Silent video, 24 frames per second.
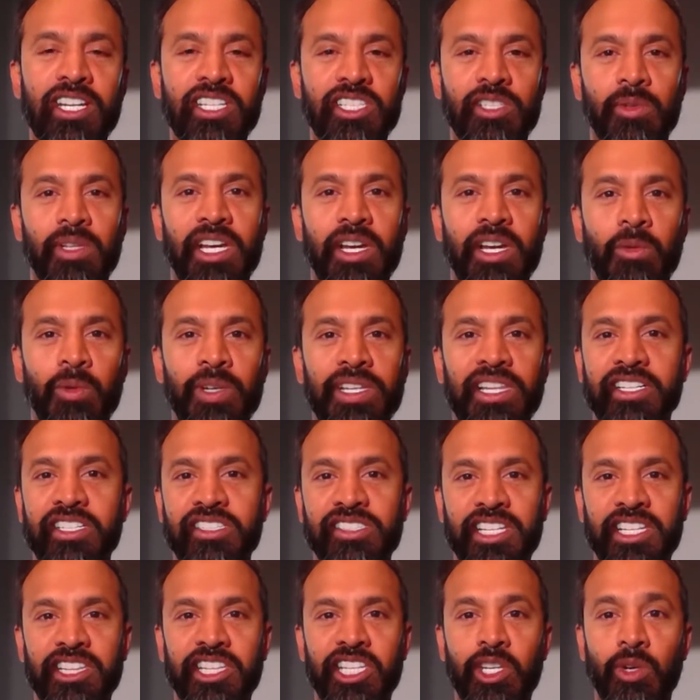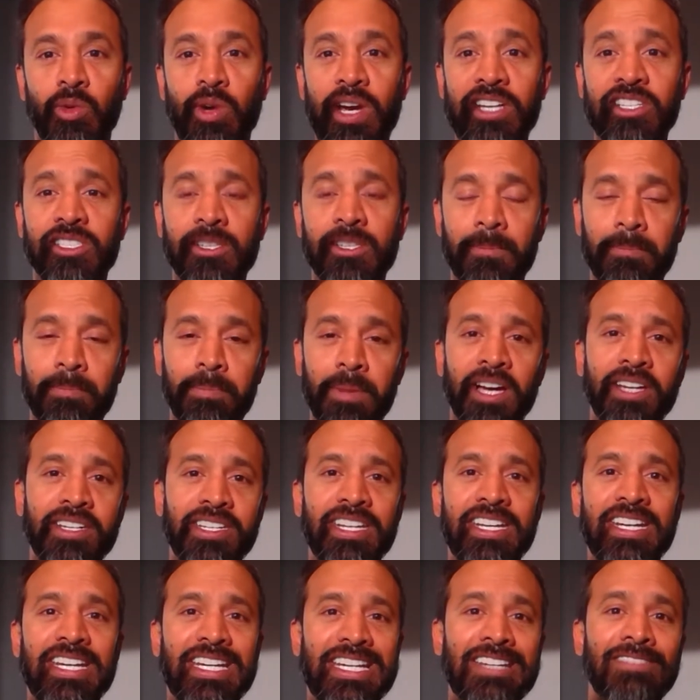as we like to say in the US, but
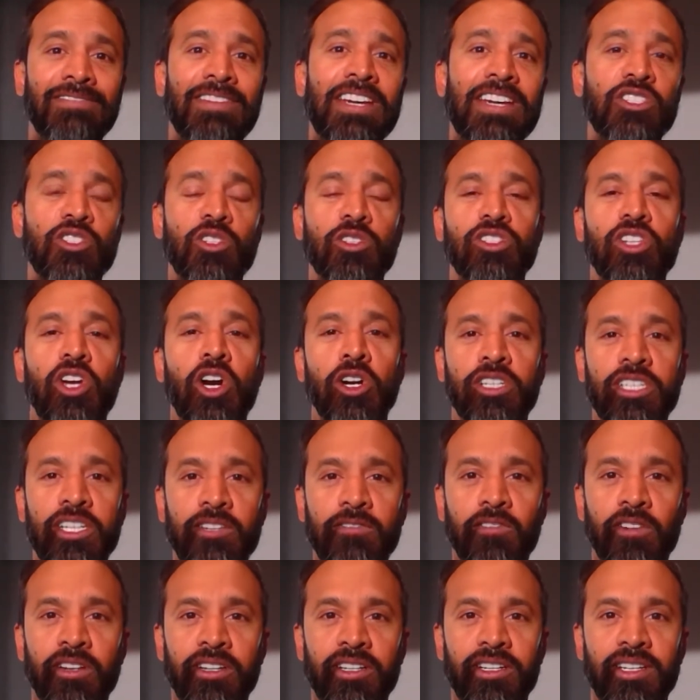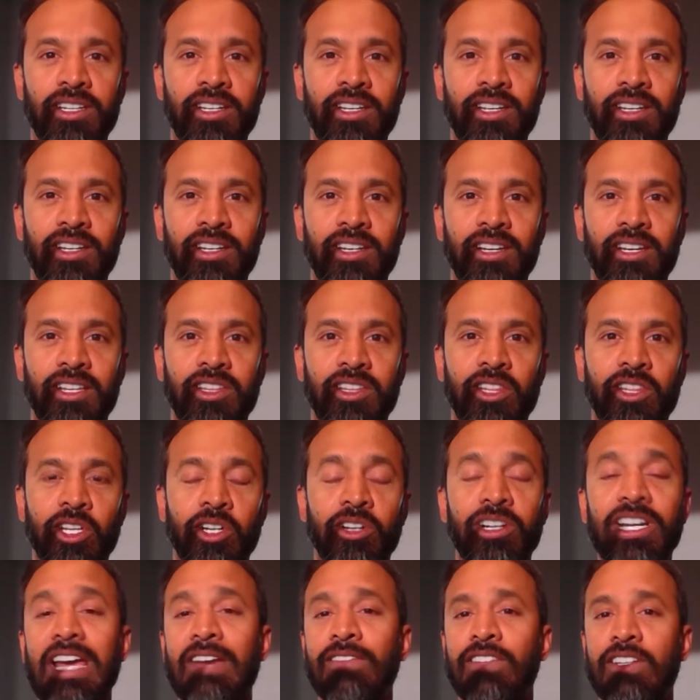investors are different. They're going
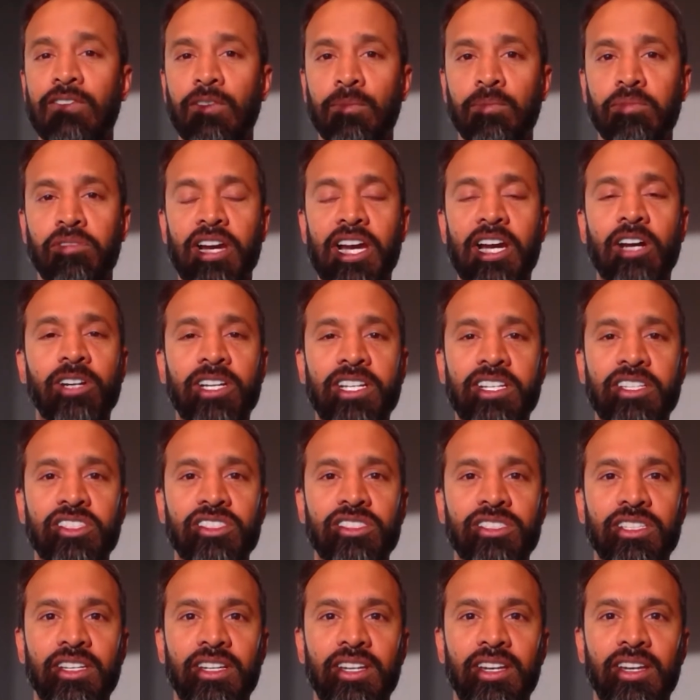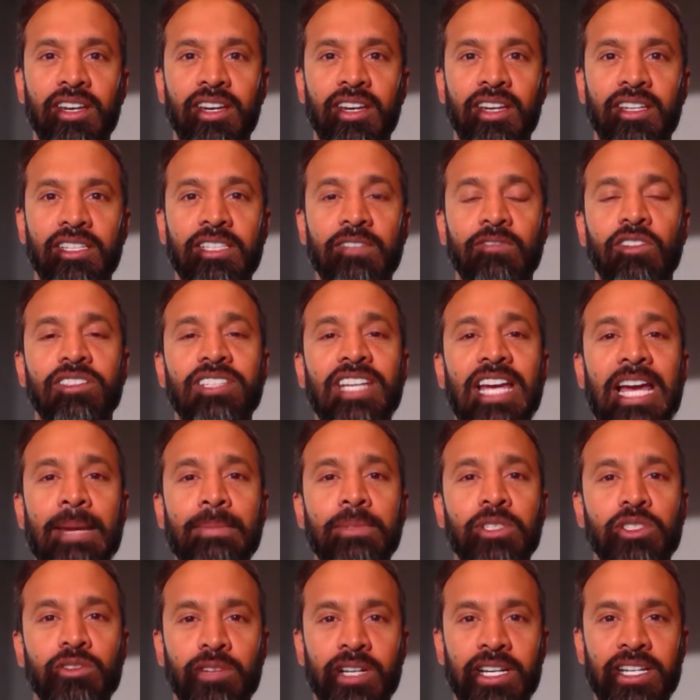to have different priorities, different time
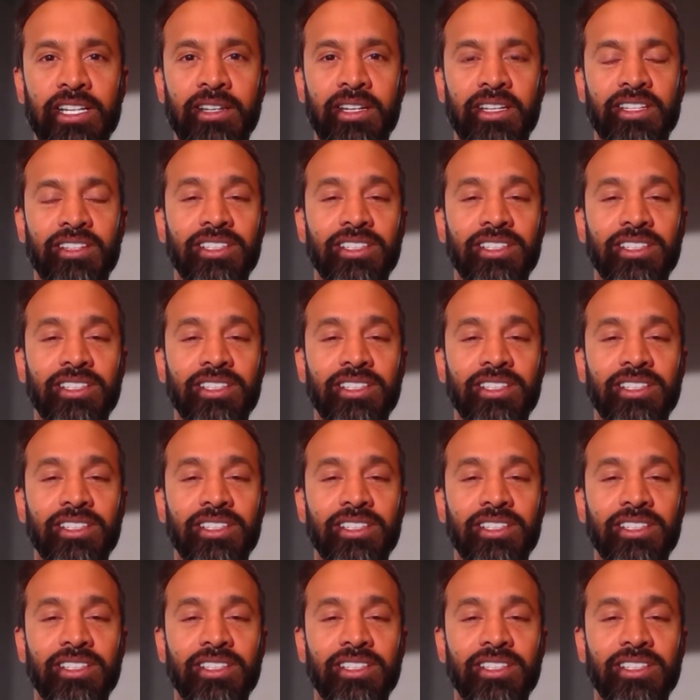frames,